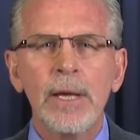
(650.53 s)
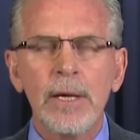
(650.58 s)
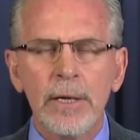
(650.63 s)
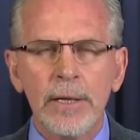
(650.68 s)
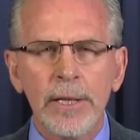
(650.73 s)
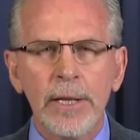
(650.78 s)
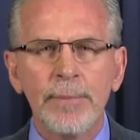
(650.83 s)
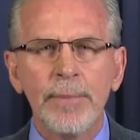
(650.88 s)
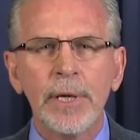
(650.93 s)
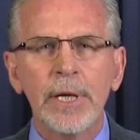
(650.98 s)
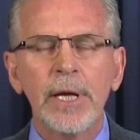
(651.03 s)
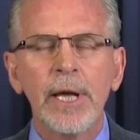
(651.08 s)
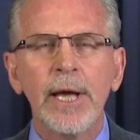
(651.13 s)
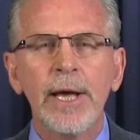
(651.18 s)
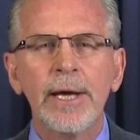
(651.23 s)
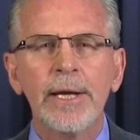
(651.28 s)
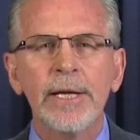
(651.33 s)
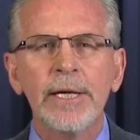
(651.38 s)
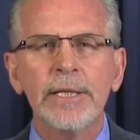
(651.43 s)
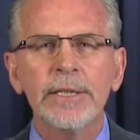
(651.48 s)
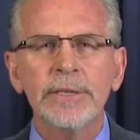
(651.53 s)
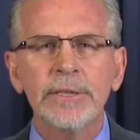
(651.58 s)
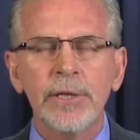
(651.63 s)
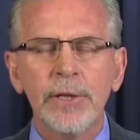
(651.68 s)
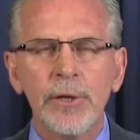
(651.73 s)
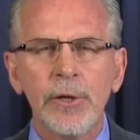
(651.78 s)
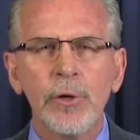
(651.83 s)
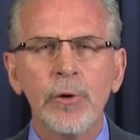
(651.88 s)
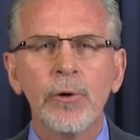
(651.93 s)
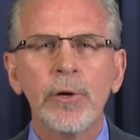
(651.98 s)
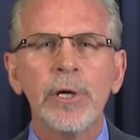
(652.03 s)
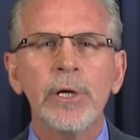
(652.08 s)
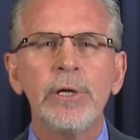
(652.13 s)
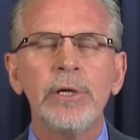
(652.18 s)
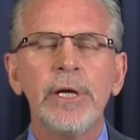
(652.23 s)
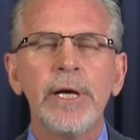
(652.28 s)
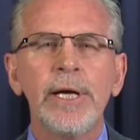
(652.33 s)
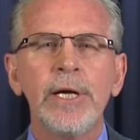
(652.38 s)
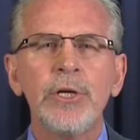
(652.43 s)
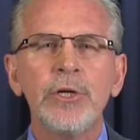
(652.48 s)
The mechanics, the
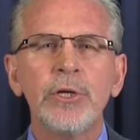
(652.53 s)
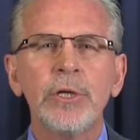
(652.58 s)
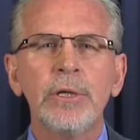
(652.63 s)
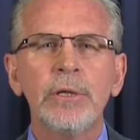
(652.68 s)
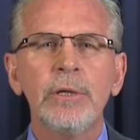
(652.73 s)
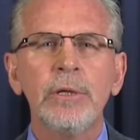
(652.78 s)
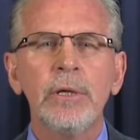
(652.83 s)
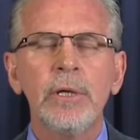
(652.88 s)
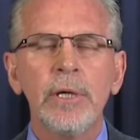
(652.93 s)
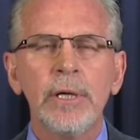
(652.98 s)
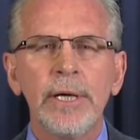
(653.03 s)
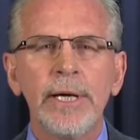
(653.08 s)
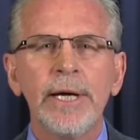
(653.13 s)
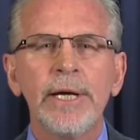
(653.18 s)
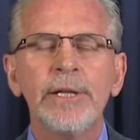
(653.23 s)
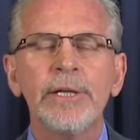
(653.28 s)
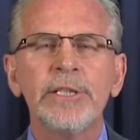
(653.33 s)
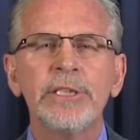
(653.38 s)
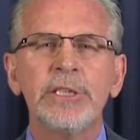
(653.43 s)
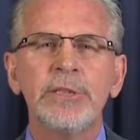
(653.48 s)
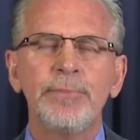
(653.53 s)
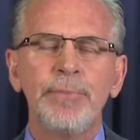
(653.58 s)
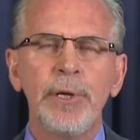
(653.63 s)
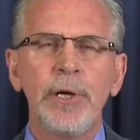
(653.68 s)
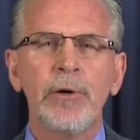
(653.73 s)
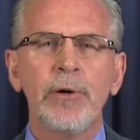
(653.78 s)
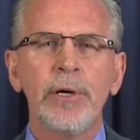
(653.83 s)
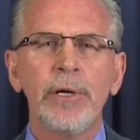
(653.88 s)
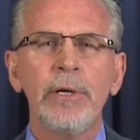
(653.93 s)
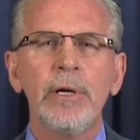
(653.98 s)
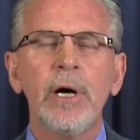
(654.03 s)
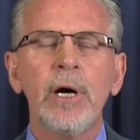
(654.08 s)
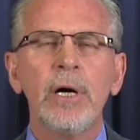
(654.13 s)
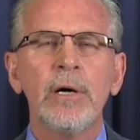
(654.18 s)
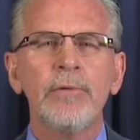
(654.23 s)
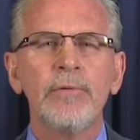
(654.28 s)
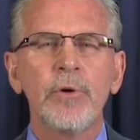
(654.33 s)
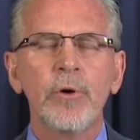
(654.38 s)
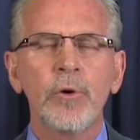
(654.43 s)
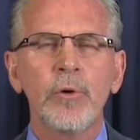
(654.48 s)
orientation, and the spirit
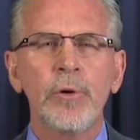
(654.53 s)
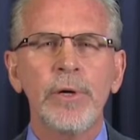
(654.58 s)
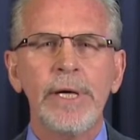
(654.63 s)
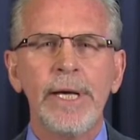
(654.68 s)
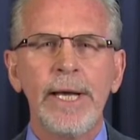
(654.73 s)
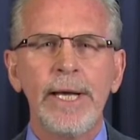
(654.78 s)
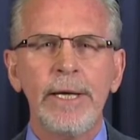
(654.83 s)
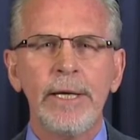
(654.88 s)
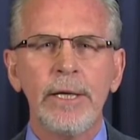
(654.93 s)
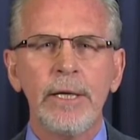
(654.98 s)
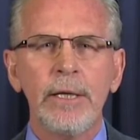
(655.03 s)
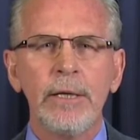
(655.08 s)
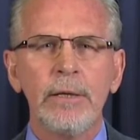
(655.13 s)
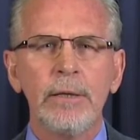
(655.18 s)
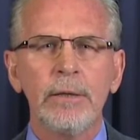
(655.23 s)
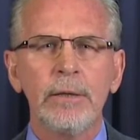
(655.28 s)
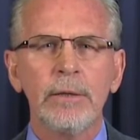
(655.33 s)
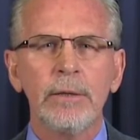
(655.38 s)
of creating.